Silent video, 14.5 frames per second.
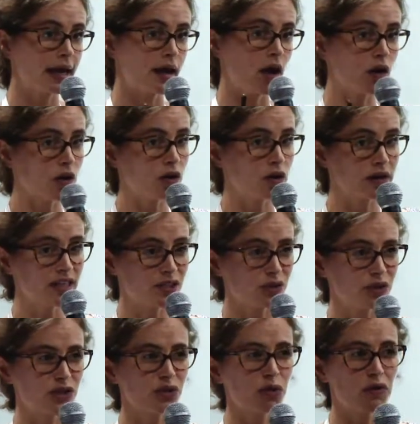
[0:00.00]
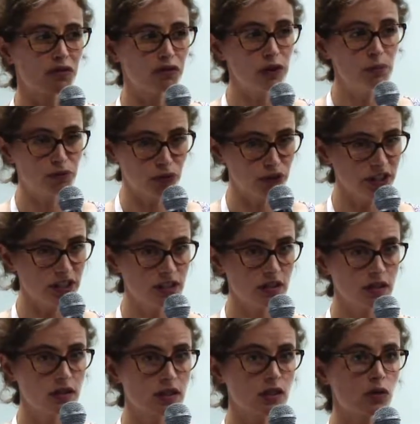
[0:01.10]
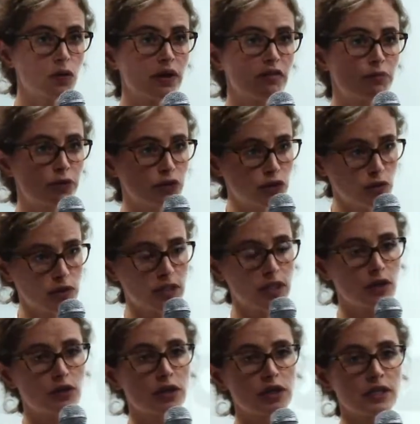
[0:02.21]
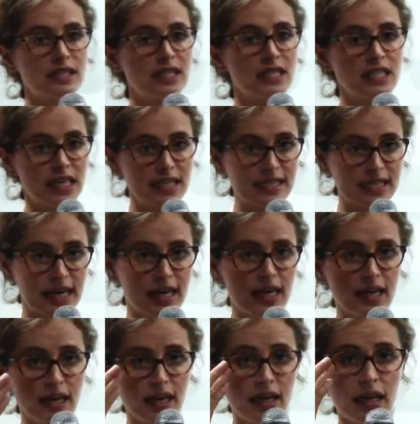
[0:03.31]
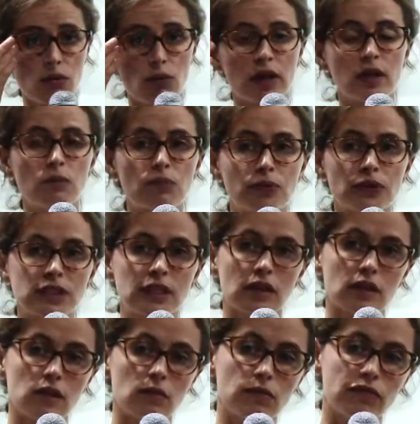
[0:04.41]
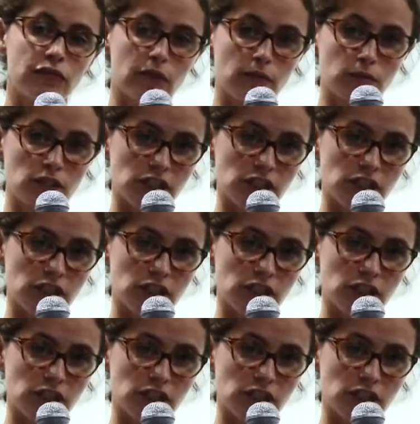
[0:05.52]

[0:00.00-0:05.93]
Hong Kong is also a free port. So if producing your goods in Shenzhen, when importing them from